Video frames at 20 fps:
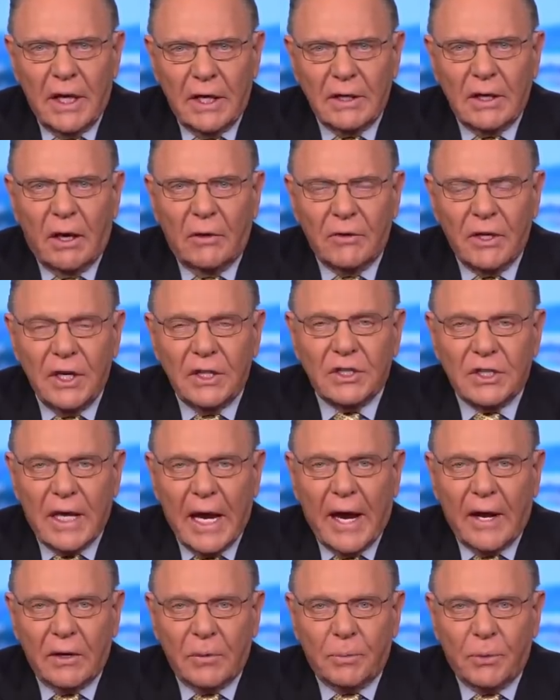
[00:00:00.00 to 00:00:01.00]
of his
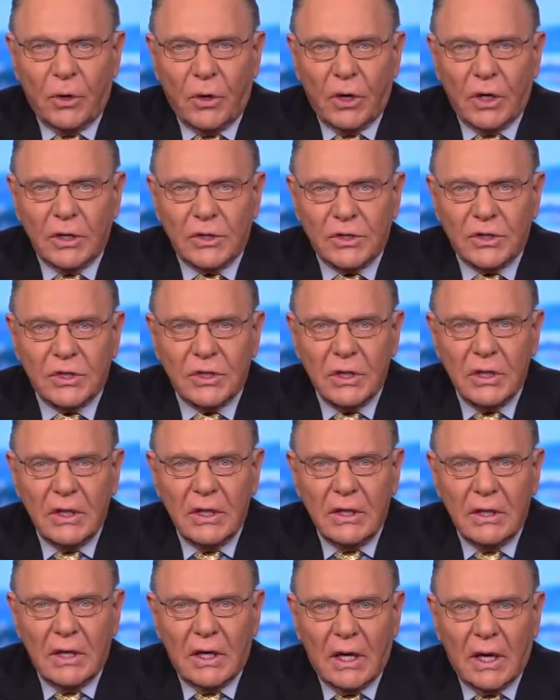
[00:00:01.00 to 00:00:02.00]
counterparts,
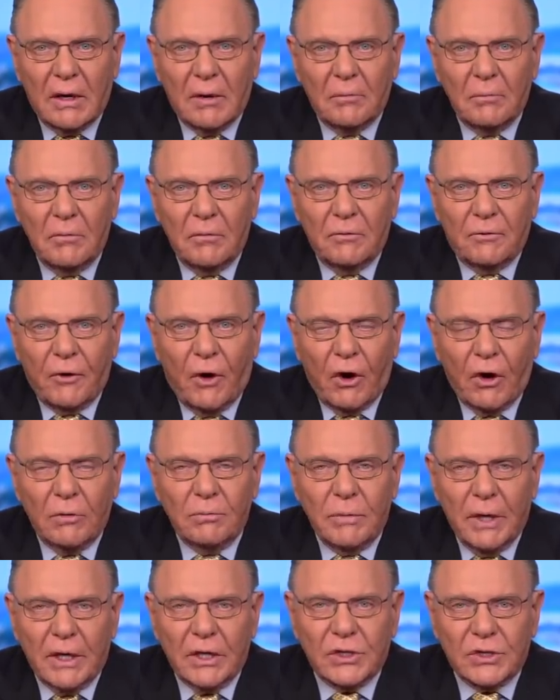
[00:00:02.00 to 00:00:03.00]
uh, foreign
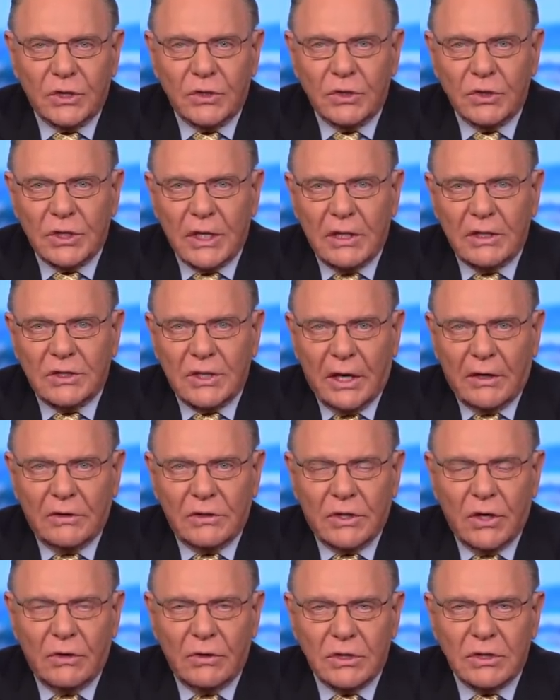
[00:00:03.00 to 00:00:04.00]
ministers and
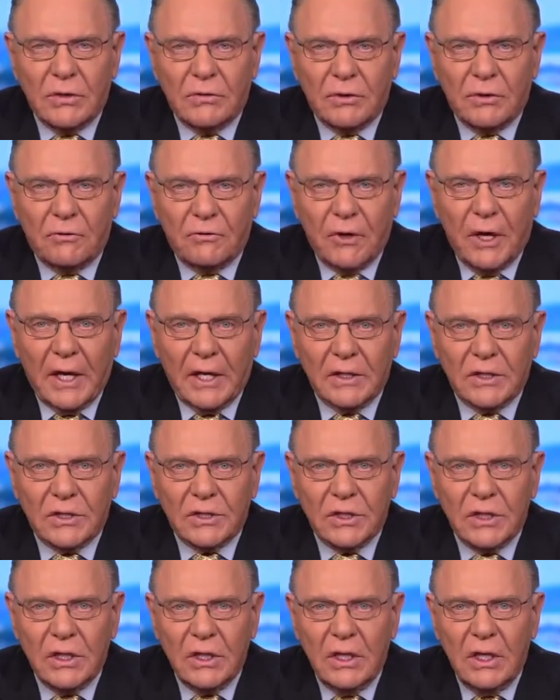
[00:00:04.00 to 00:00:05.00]
secretaries of
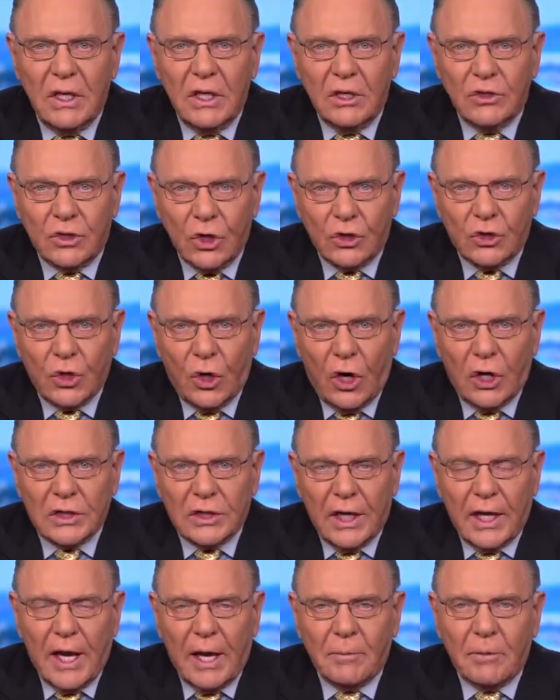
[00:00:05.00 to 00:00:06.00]
defense, to talk
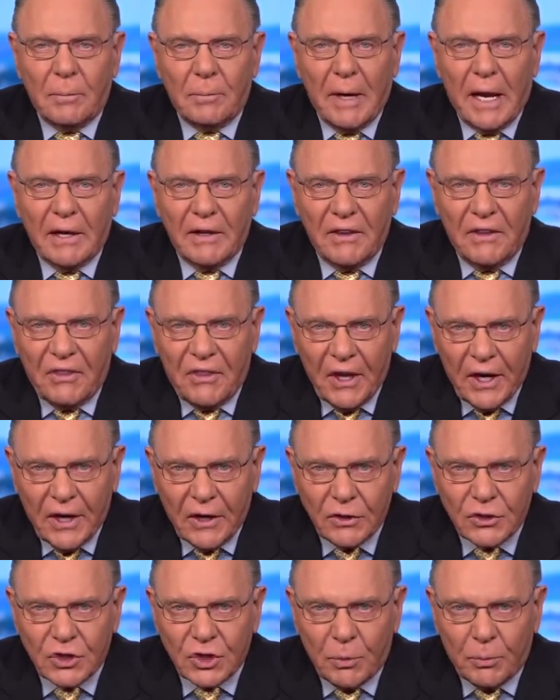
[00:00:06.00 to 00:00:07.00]
to them about
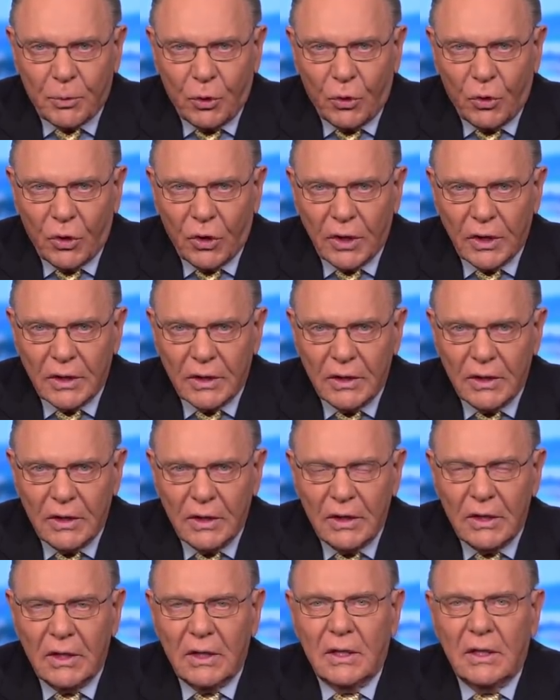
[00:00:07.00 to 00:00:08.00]
their support
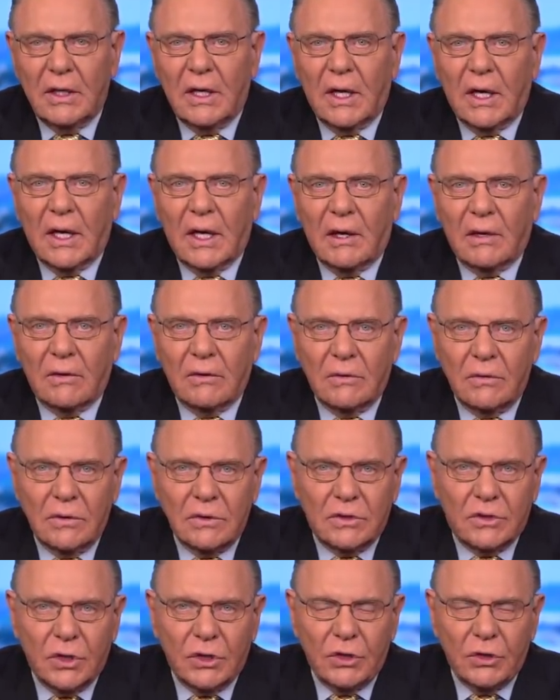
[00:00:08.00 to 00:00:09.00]
uh,
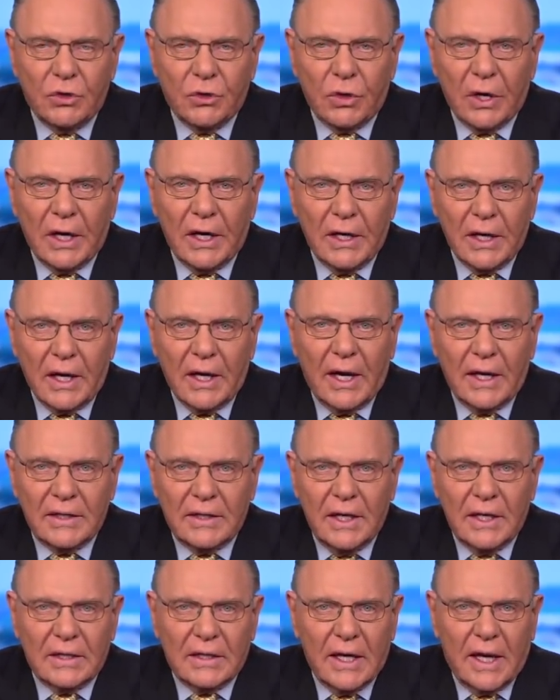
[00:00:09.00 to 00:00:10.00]
to Ukraine. And I
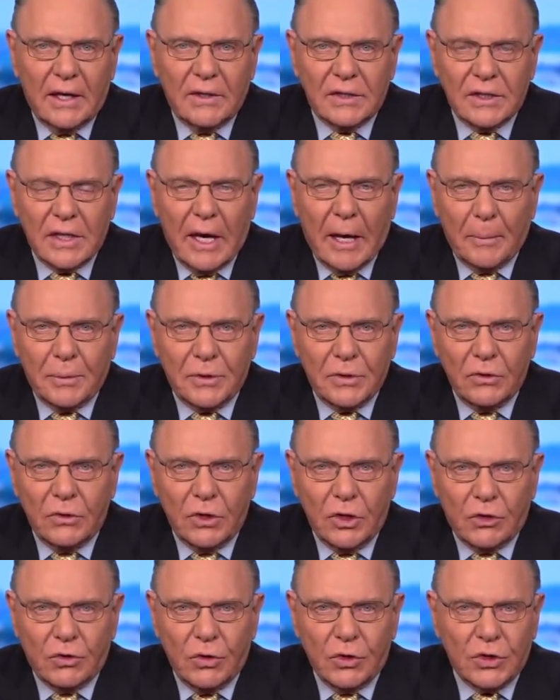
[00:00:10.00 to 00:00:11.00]
think that is absolutely
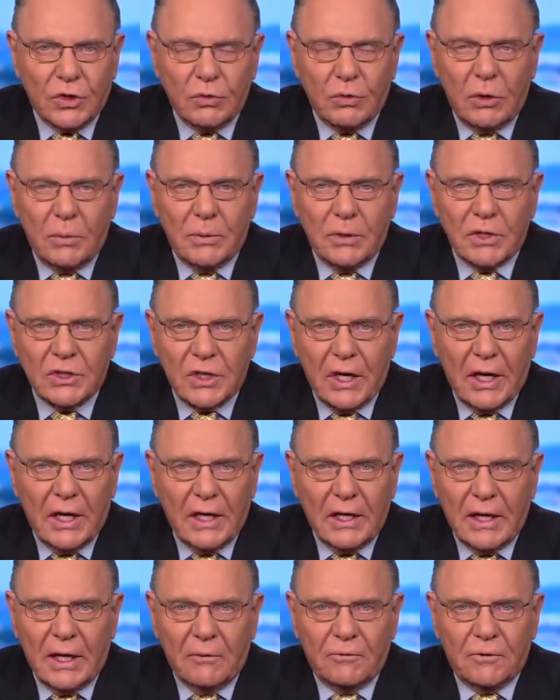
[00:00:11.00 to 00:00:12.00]
crucial. We've been
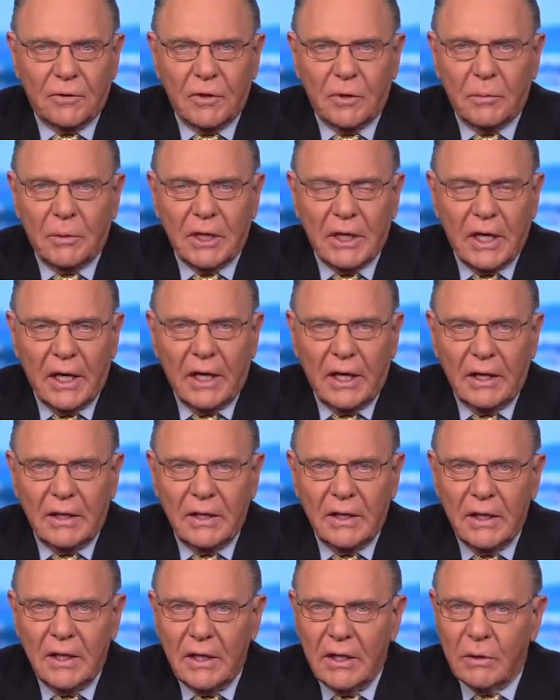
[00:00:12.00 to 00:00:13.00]
saying that from the beginning.
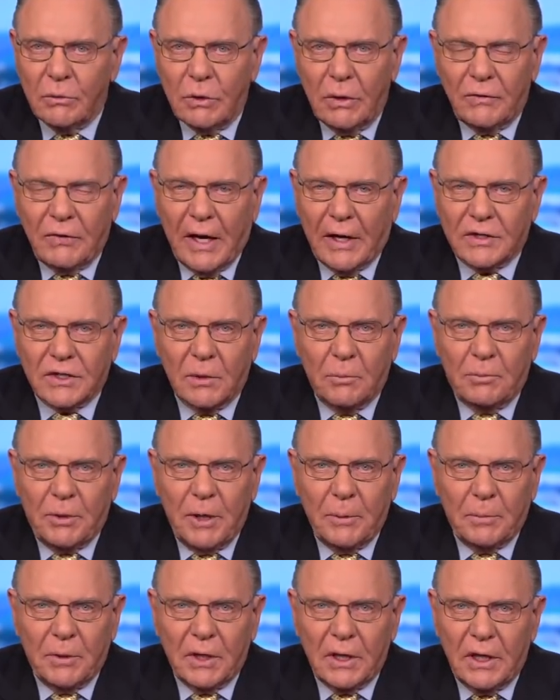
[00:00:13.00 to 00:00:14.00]
We've got some
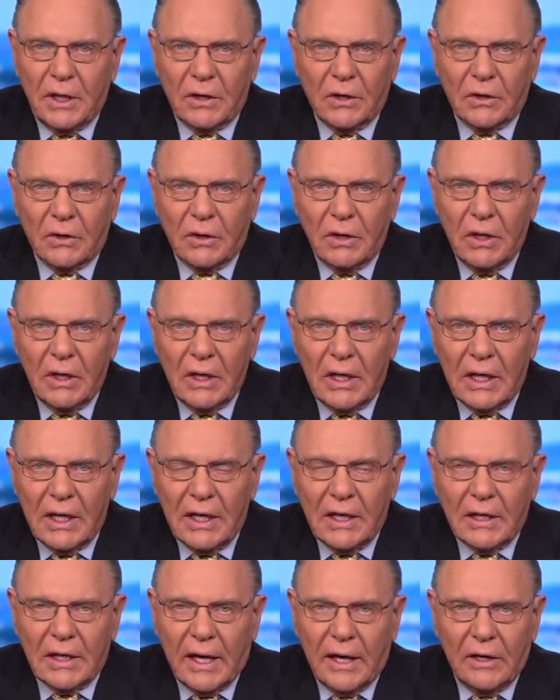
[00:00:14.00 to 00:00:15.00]
people here
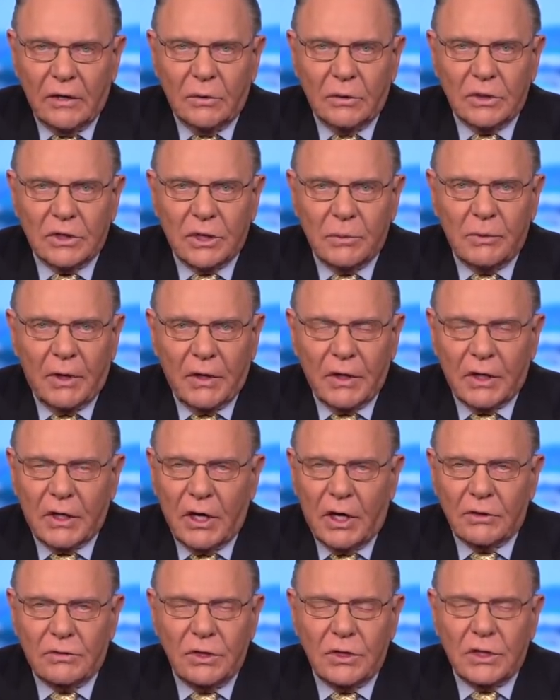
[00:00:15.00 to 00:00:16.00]
in NATO and some other
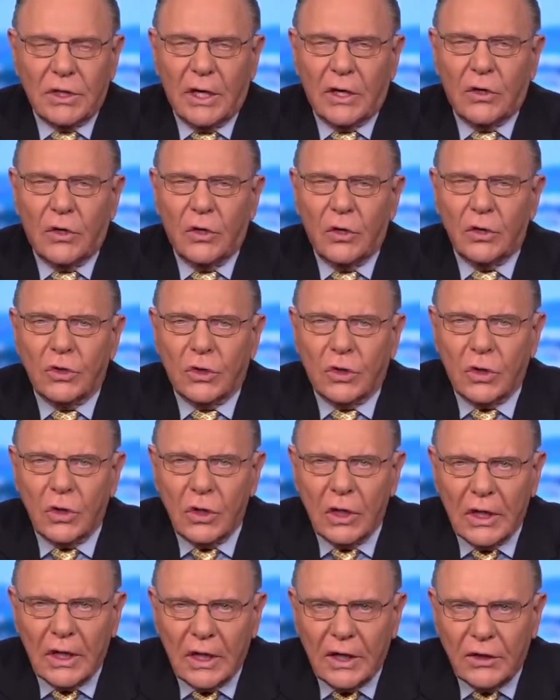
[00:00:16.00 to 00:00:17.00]
countries that could
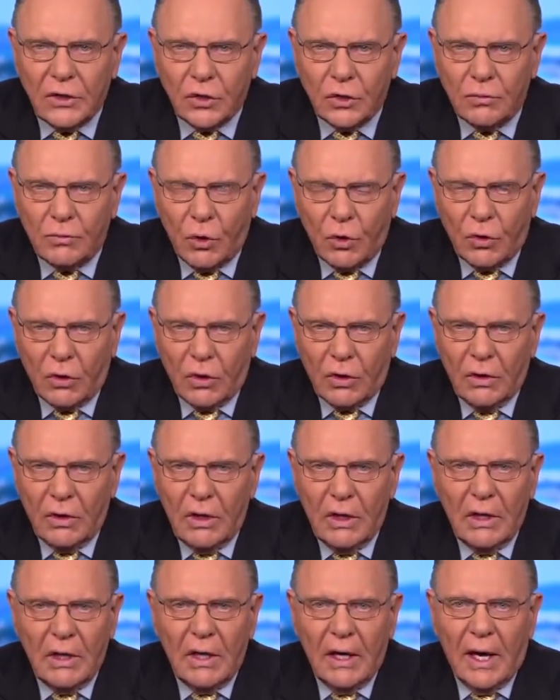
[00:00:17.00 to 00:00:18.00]
clearly do more
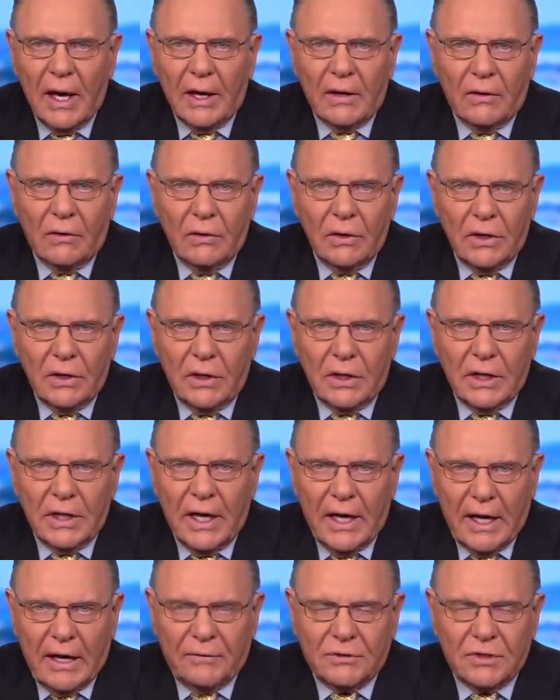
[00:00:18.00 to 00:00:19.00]
and are literally half